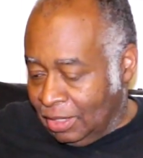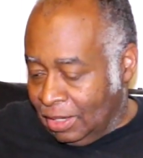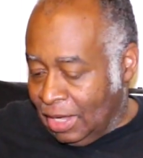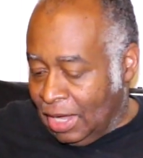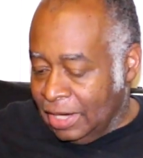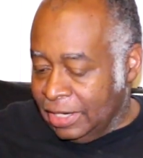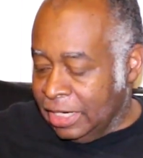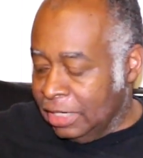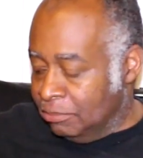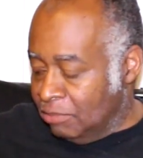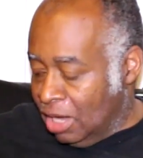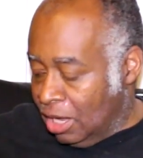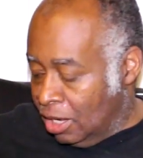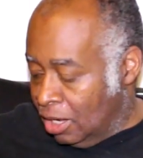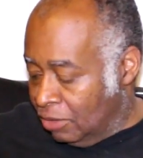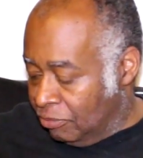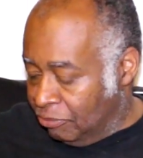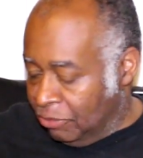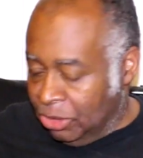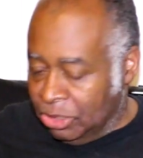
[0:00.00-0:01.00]
I did
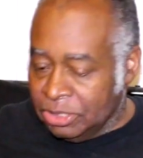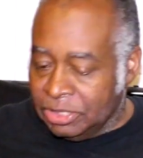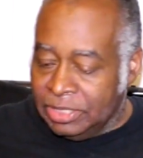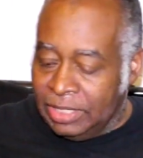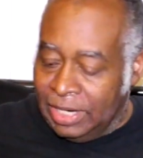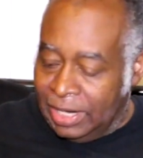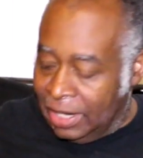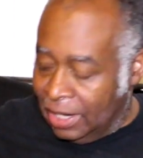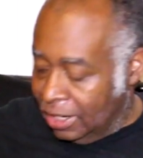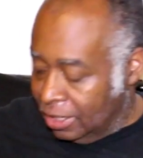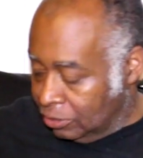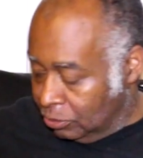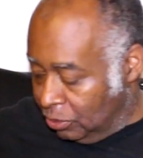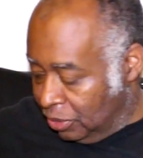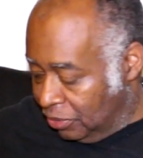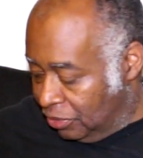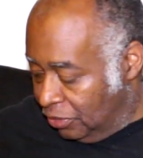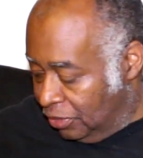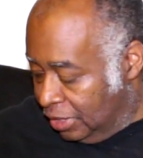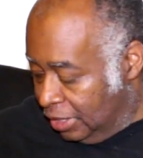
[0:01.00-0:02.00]
my first day out
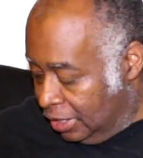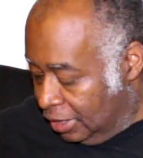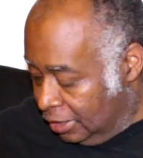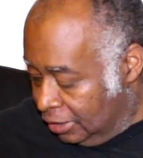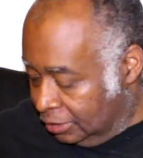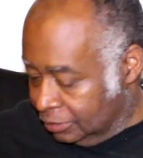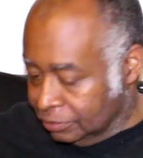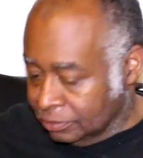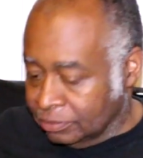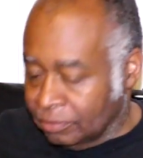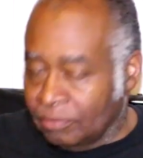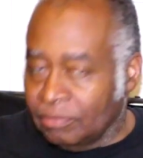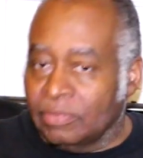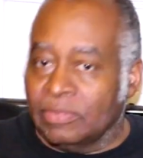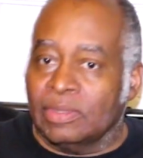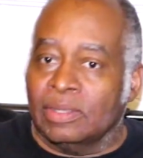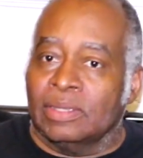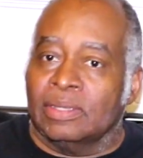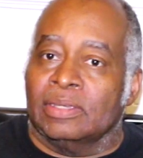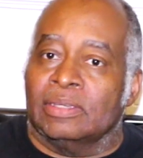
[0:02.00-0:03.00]
with the
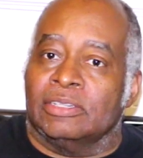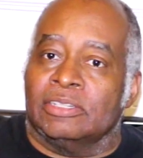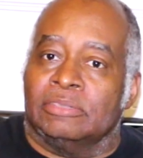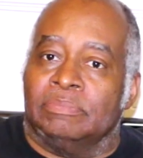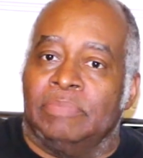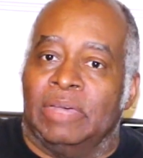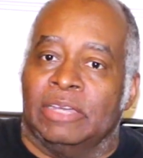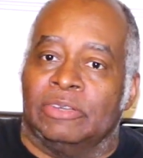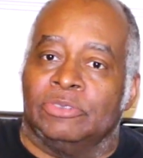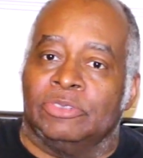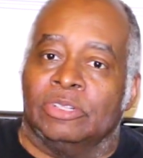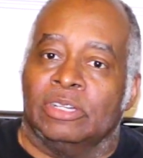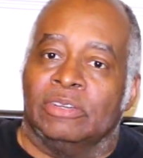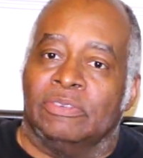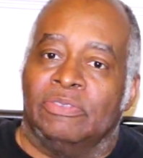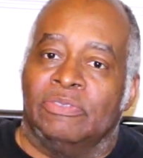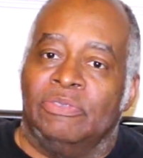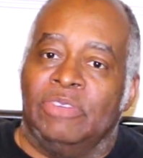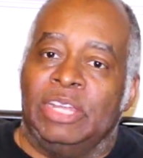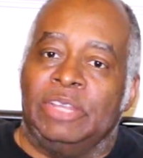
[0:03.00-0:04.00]

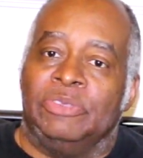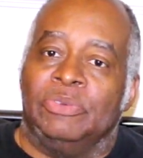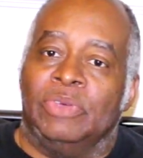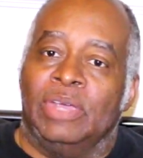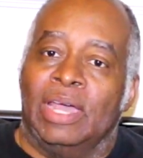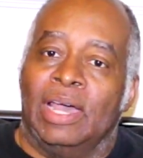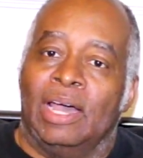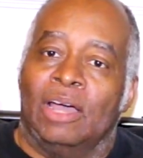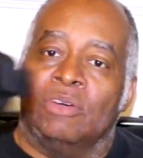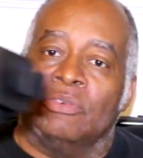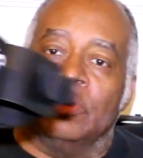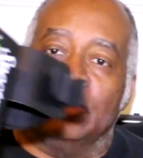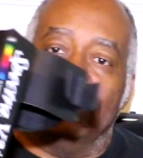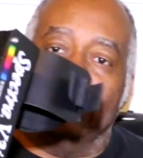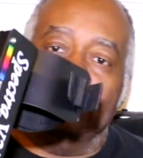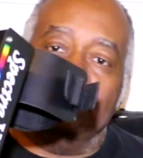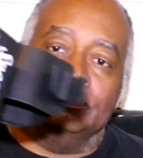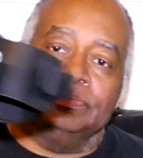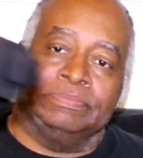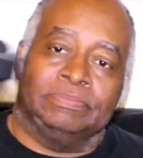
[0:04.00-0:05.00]
Spectra V3i over
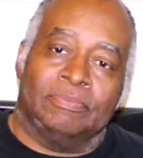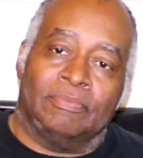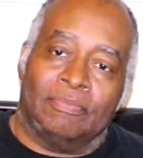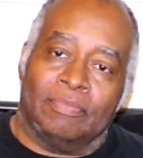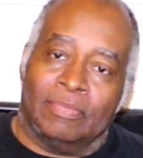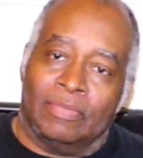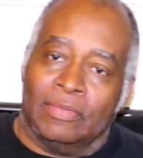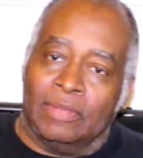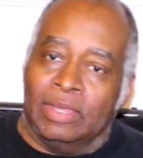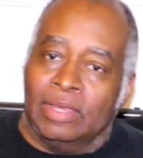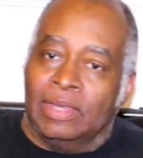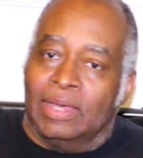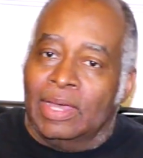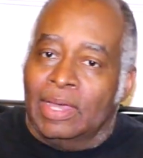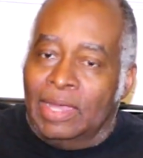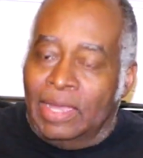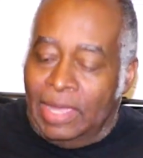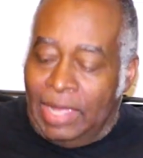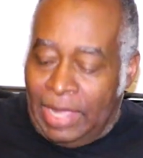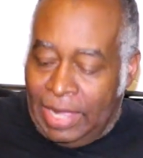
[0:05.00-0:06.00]
here,
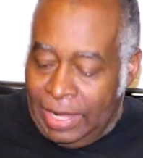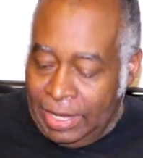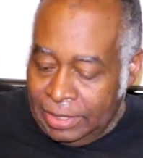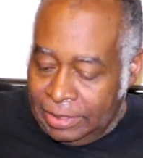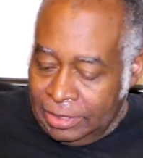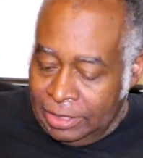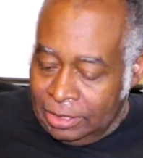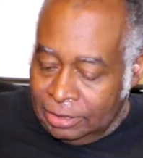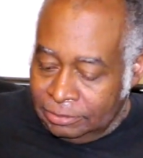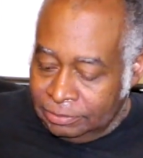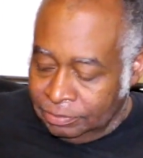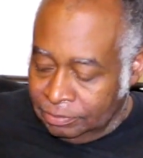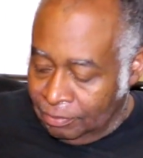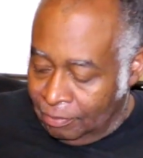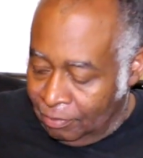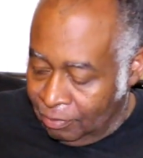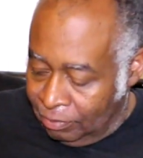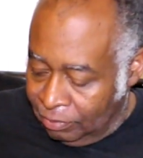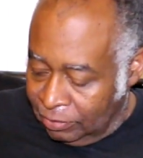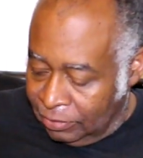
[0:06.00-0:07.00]
and
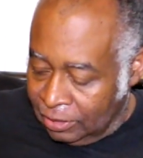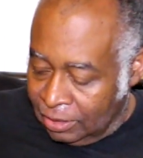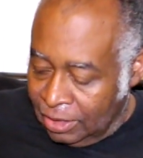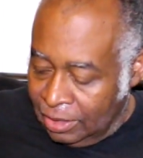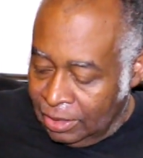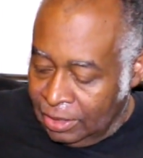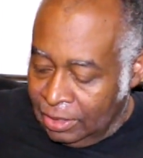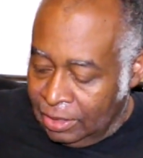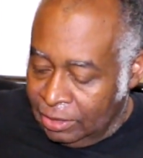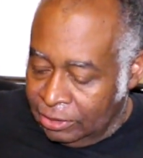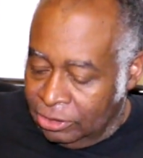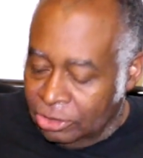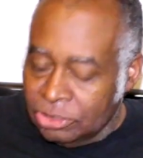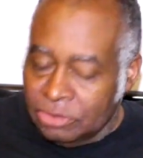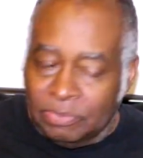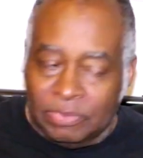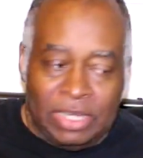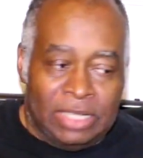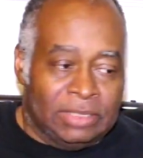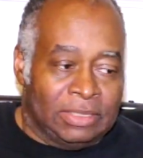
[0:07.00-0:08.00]
there's
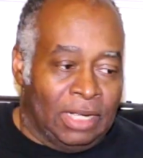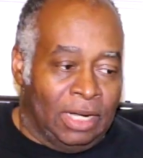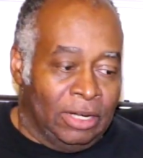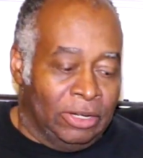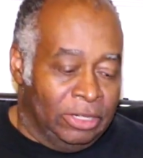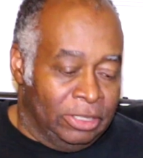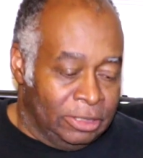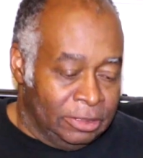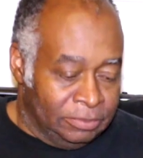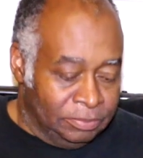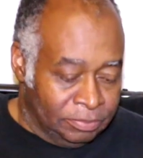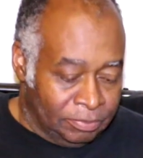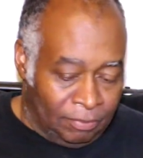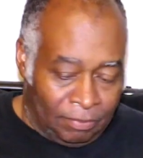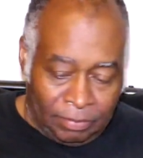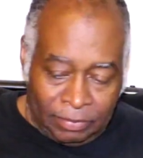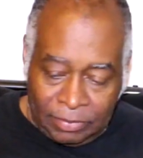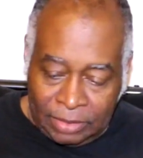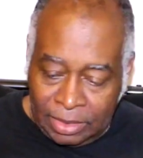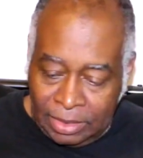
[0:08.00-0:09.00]
some things I learned.
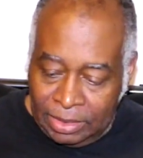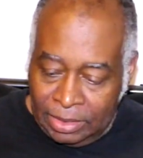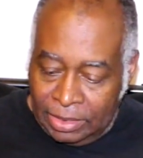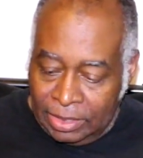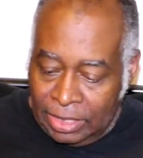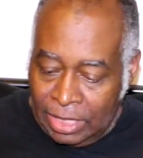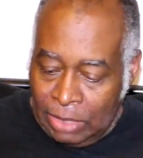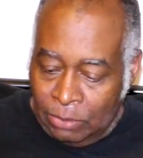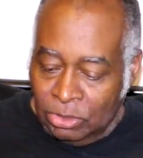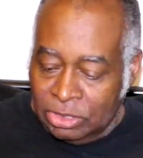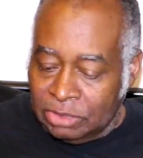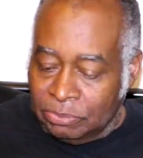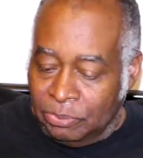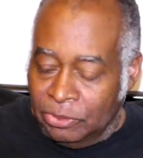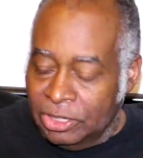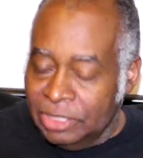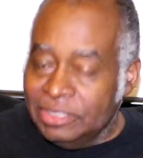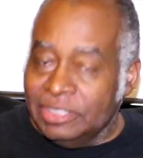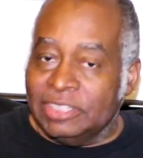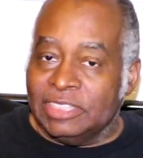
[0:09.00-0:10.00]
It was a
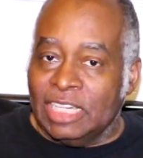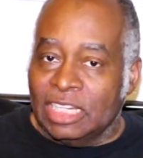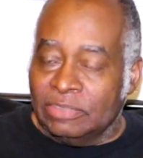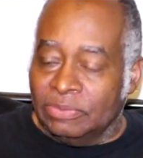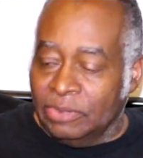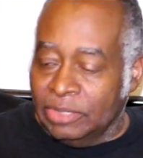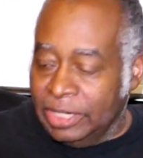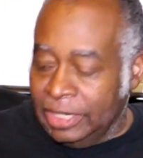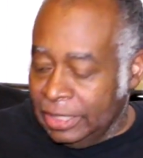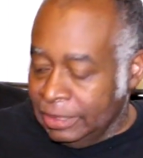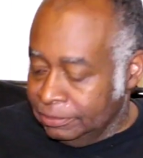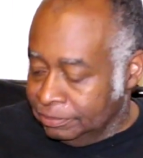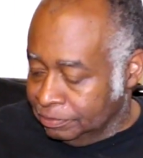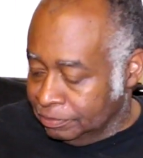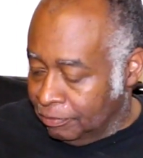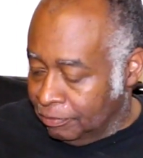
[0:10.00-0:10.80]
pretty successful day.